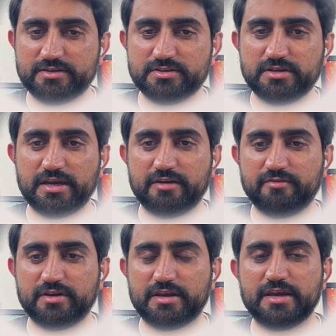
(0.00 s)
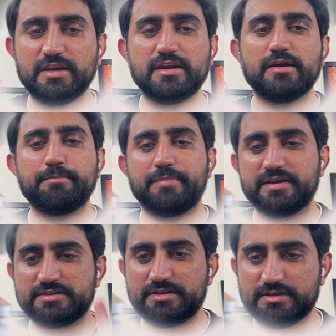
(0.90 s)
letter and we can
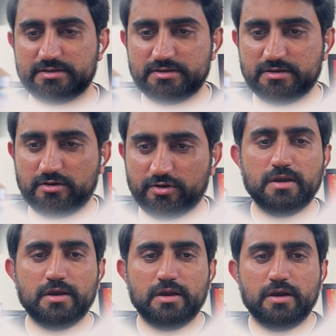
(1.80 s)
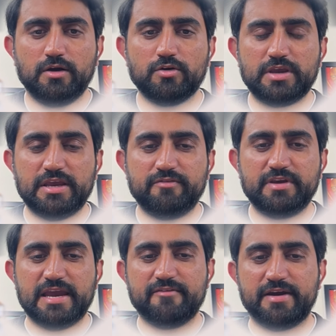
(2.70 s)
paste here. Okay,
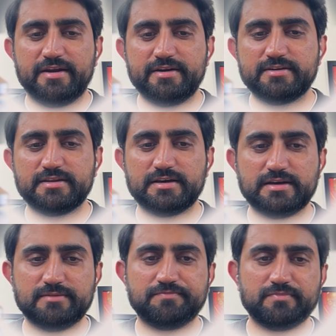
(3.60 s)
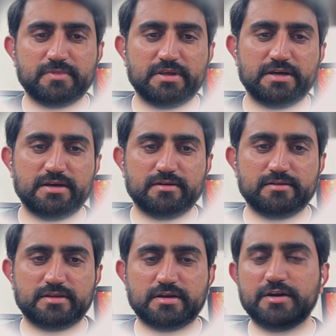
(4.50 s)
we have added
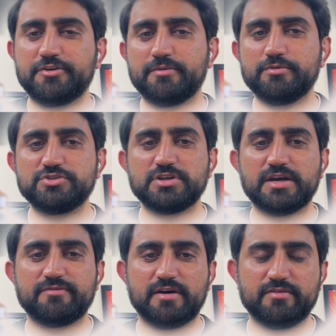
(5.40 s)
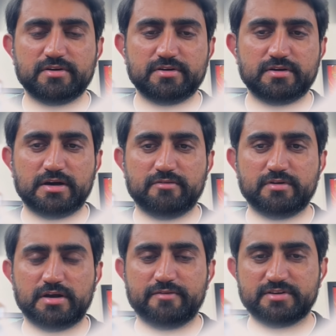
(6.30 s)
the contribution of
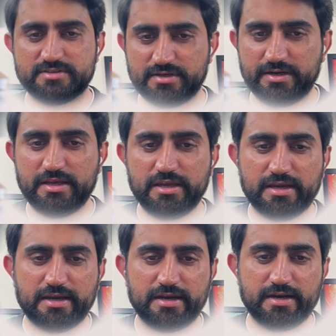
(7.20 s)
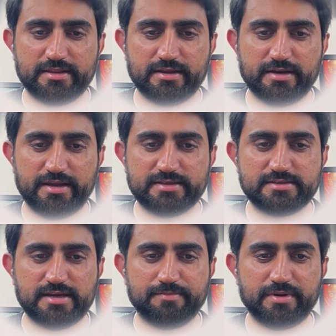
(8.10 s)
our study, and the next
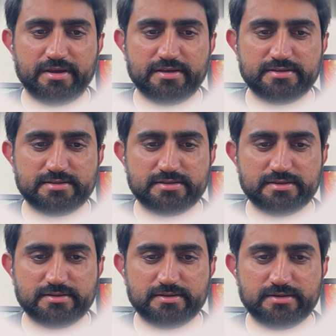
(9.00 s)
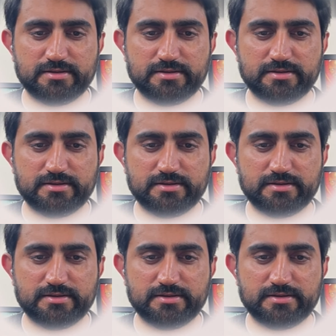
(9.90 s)
step is